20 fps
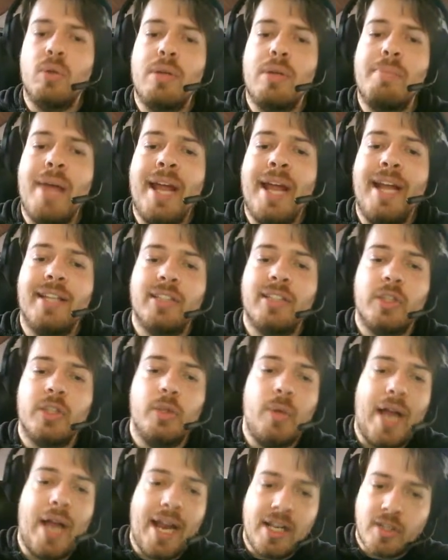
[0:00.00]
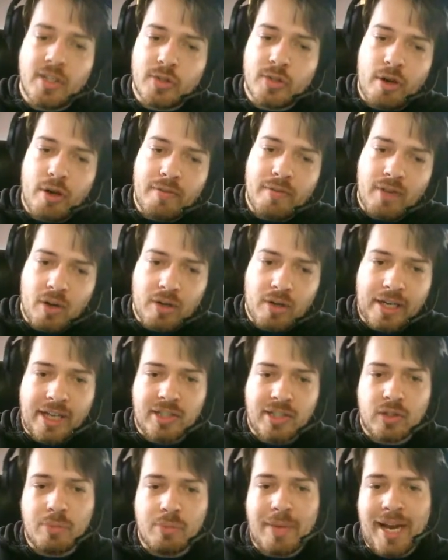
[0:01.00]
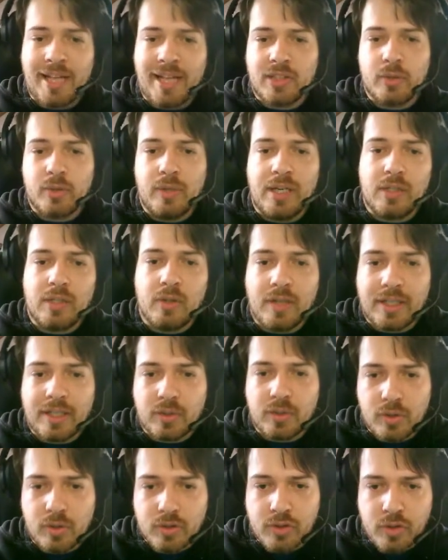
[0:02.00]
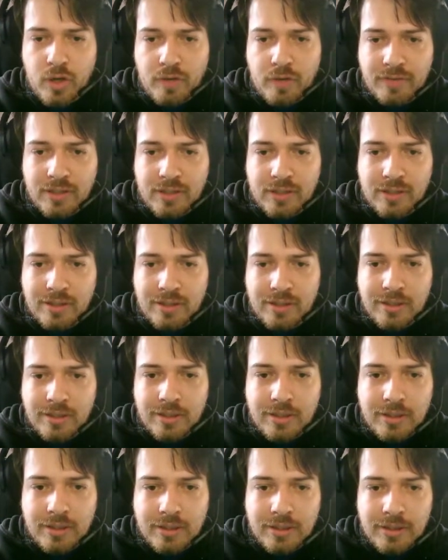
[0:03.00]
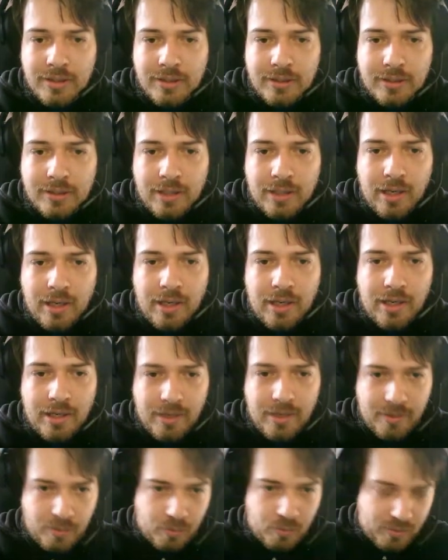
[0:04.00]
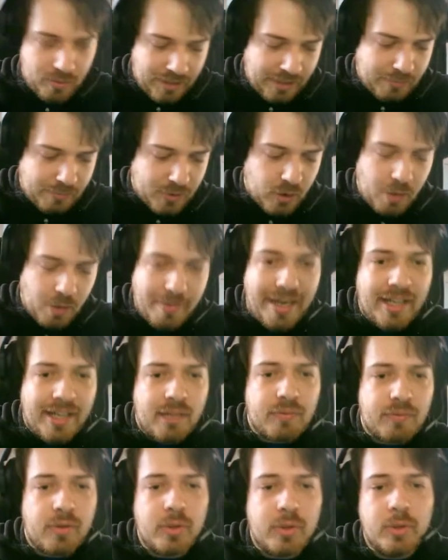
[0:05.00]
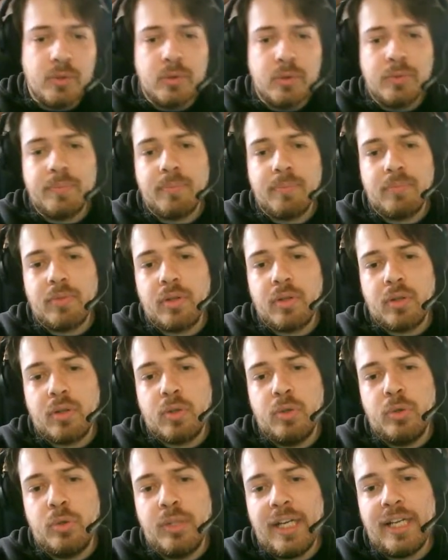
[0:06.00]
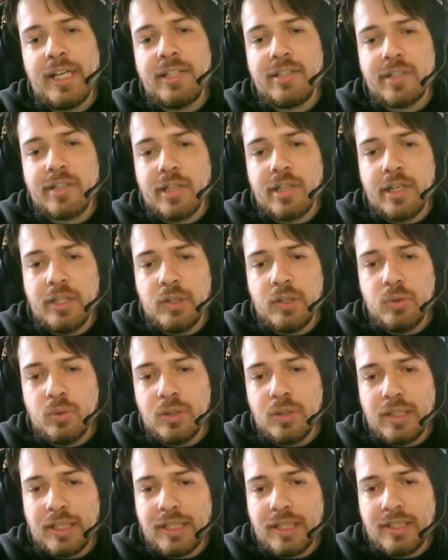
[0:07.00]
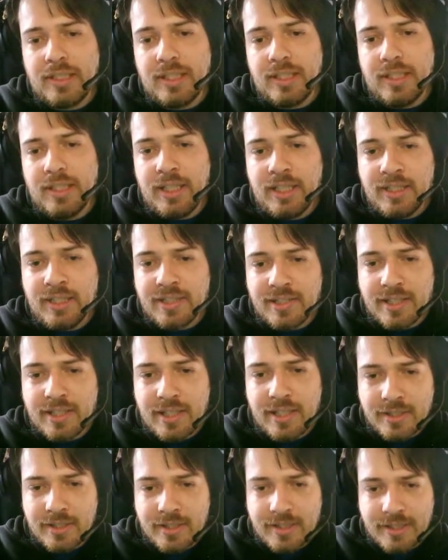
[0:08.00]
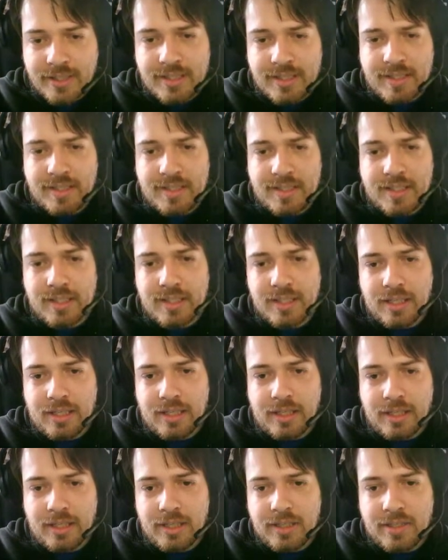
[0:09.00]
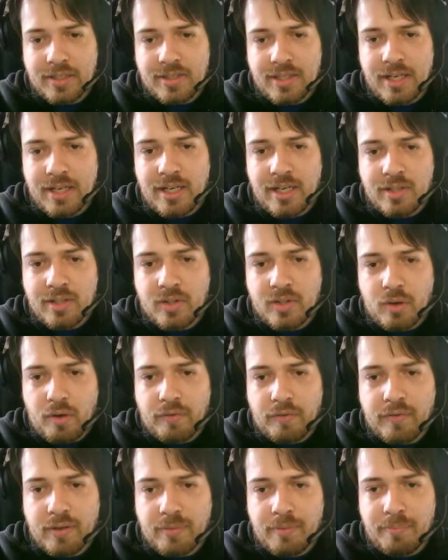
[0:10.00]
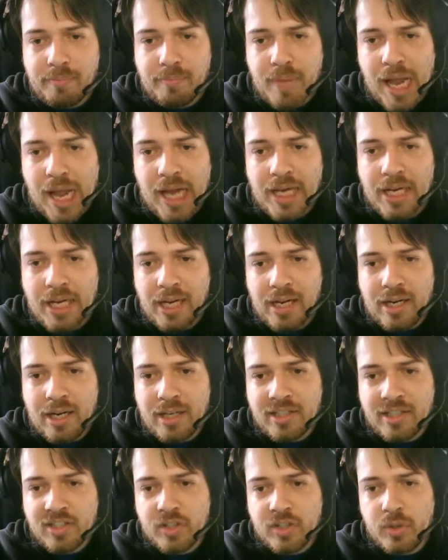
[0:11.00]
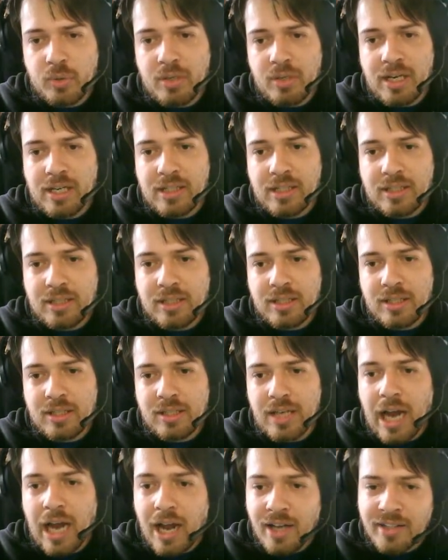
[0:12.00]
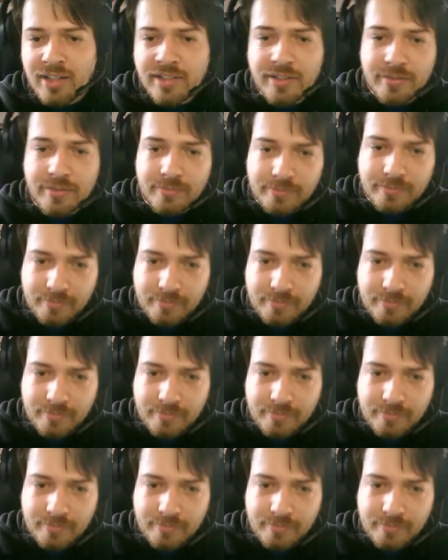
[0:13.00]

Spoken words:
to the MySQL server. Okay, so MySQL connect to the server. Let me comment it for you. Create a new instance of the MySQL class.